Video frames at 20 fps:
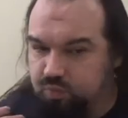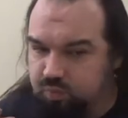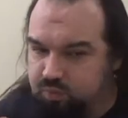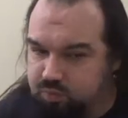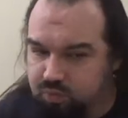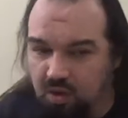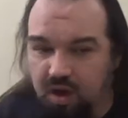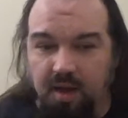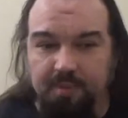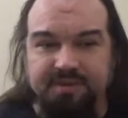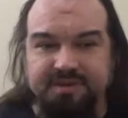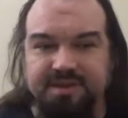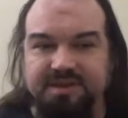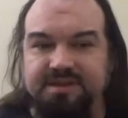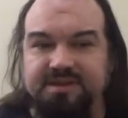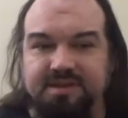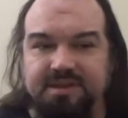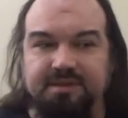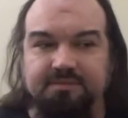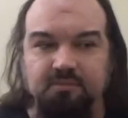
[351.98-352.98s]

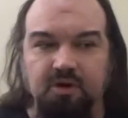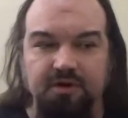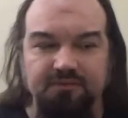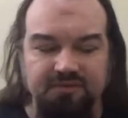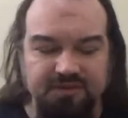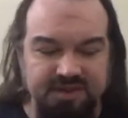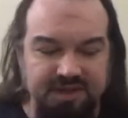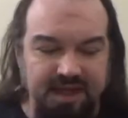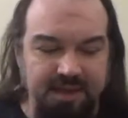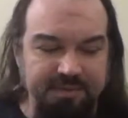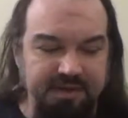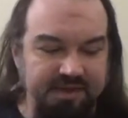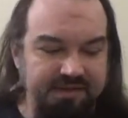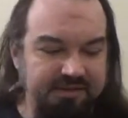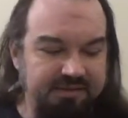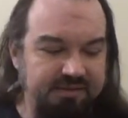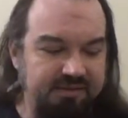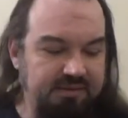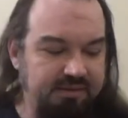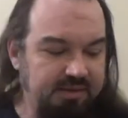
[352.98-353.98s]
prominent in Marvel
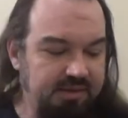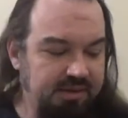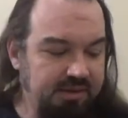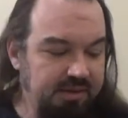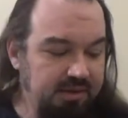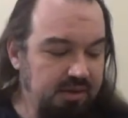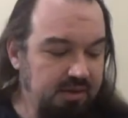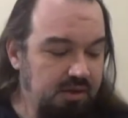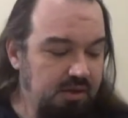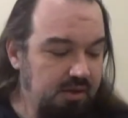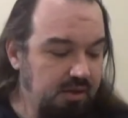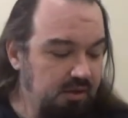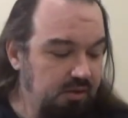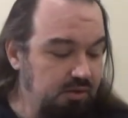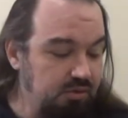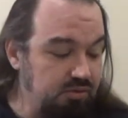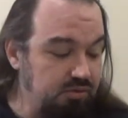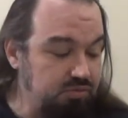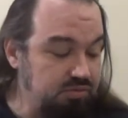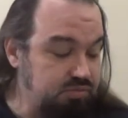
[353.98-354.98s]
Comics,
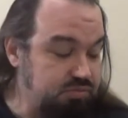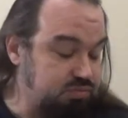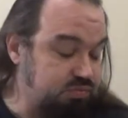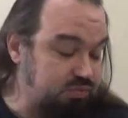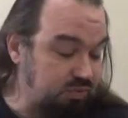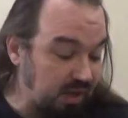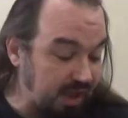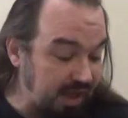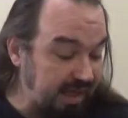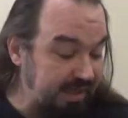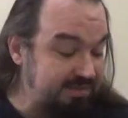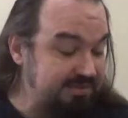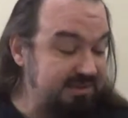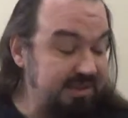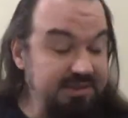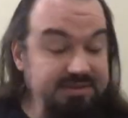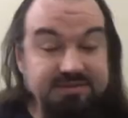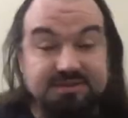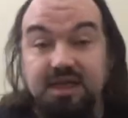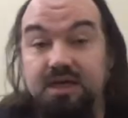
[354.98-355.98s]
who last
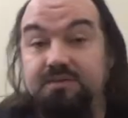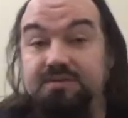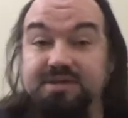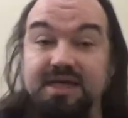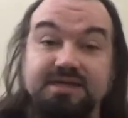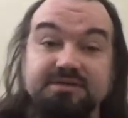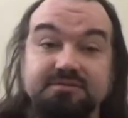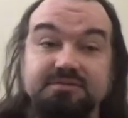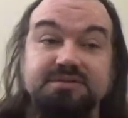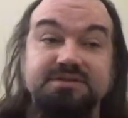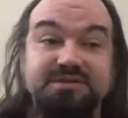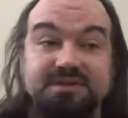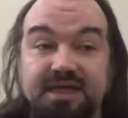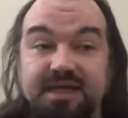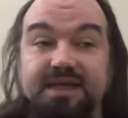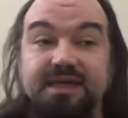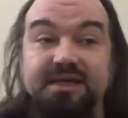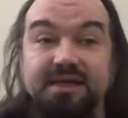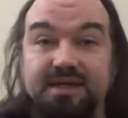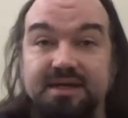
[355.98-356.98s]
I saw was actually
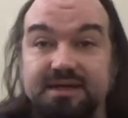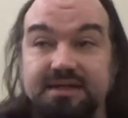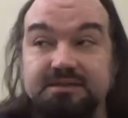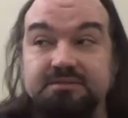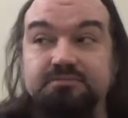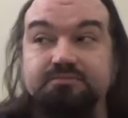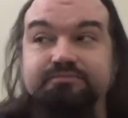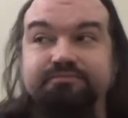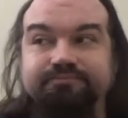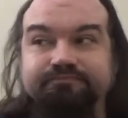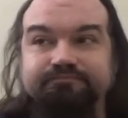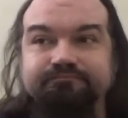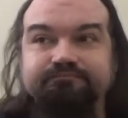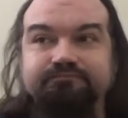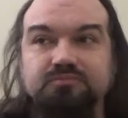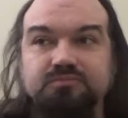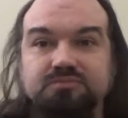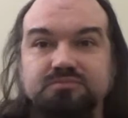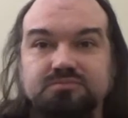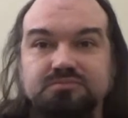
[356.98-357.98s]
staying on
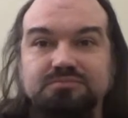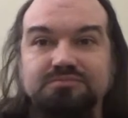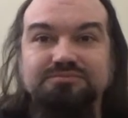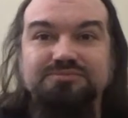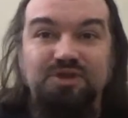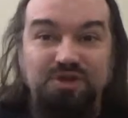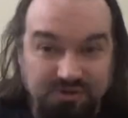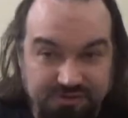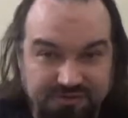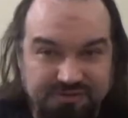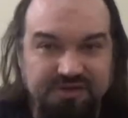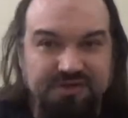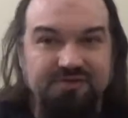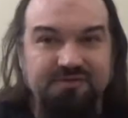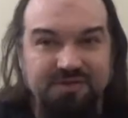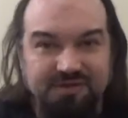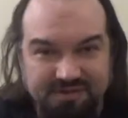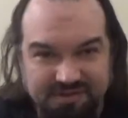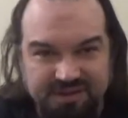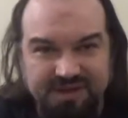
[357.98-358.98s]
Earth
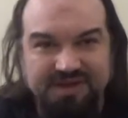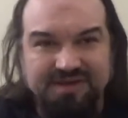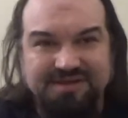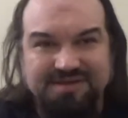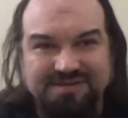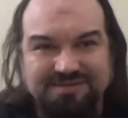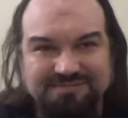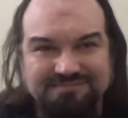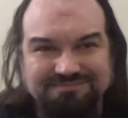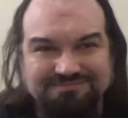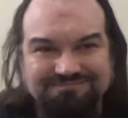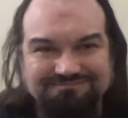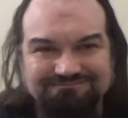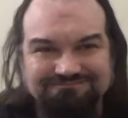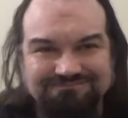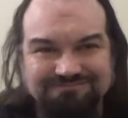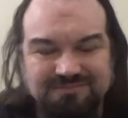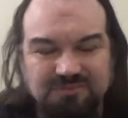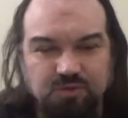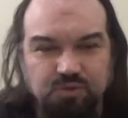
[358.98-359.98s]
616
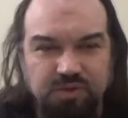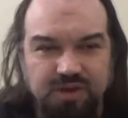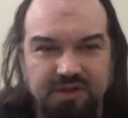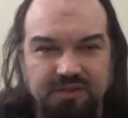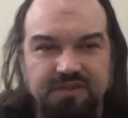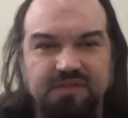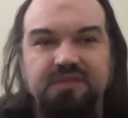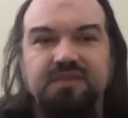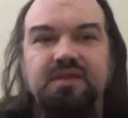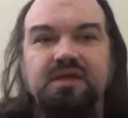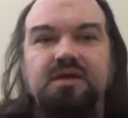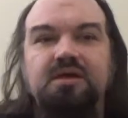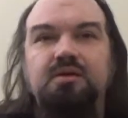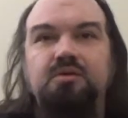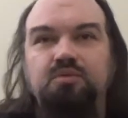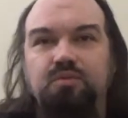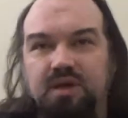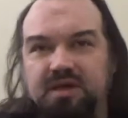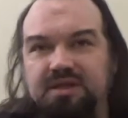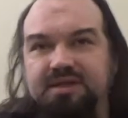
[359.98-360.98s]
with
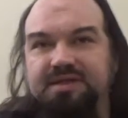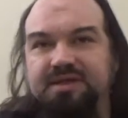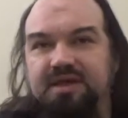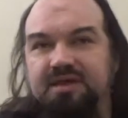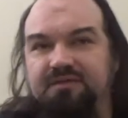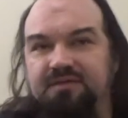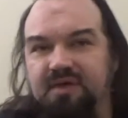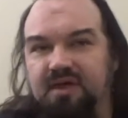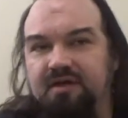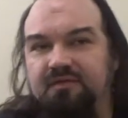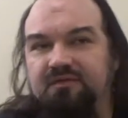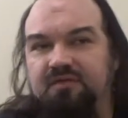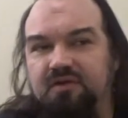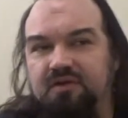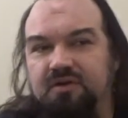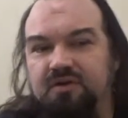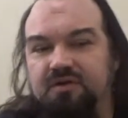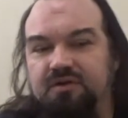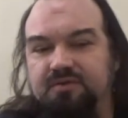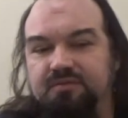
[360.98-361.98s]
relatives of
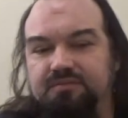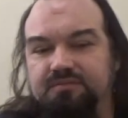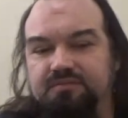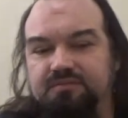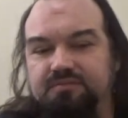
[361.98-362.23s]
her